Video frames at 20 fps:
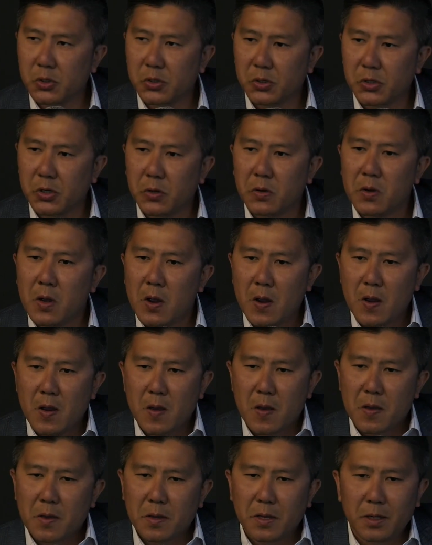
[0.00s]
And so,
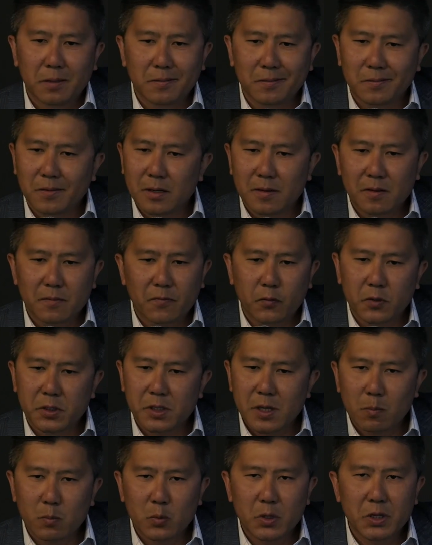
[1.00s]
for
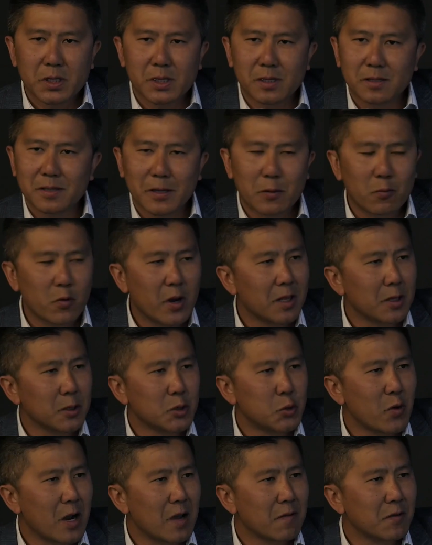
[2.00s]
some reason, they rather
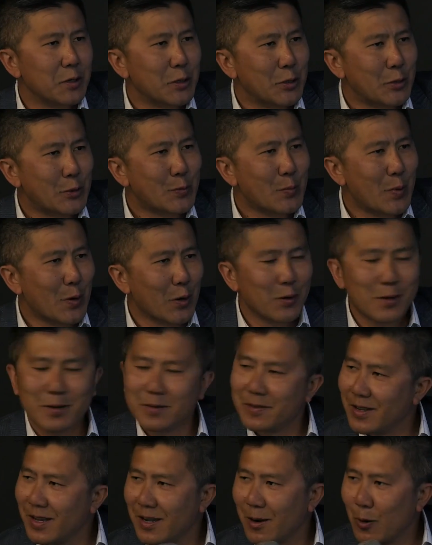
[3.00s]
drive an Uber
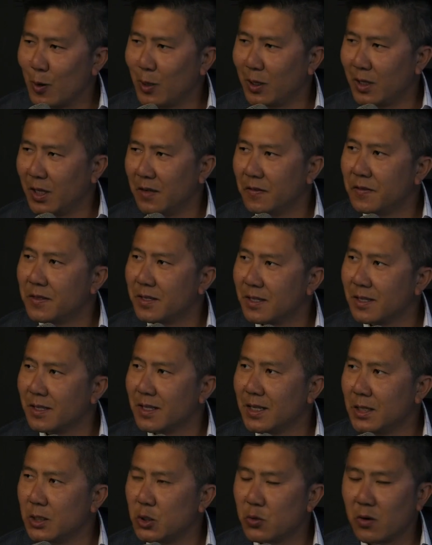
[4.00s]
or Lyft
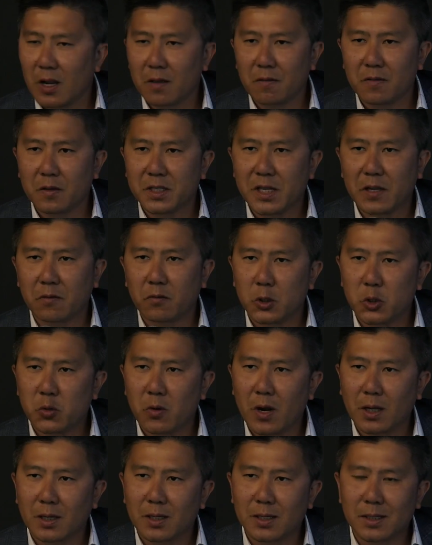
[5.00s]
than drive a Safeway
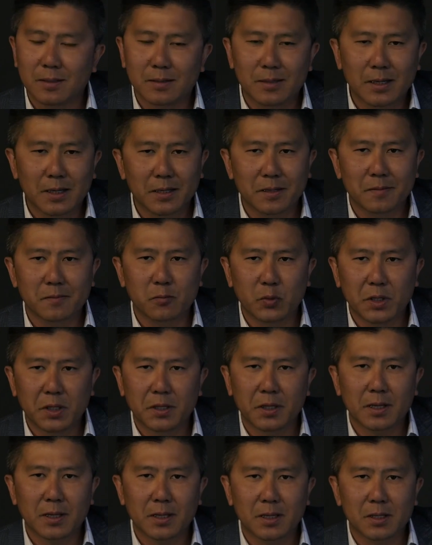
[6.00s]
truck, and we
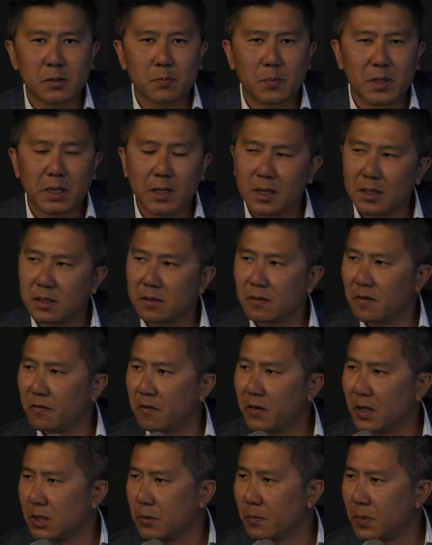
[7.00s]
think it's because of the
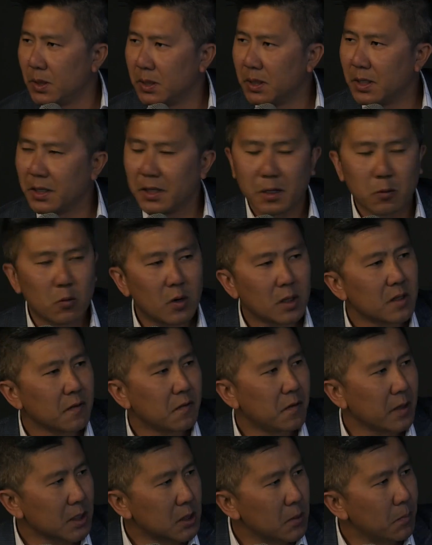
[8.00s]
flexibility. They want the
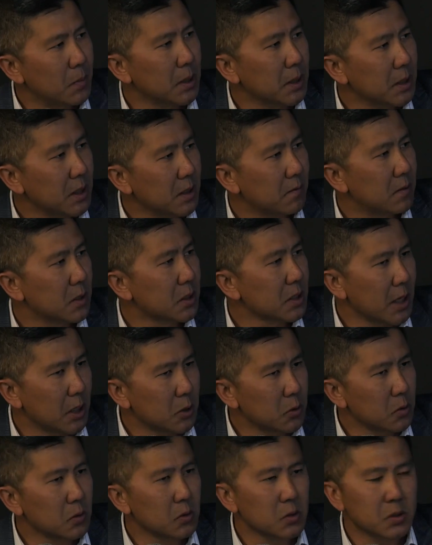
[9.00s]
flexibility of the
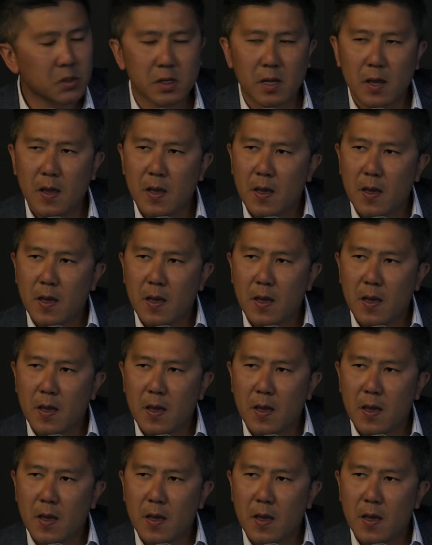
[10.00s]
schedules.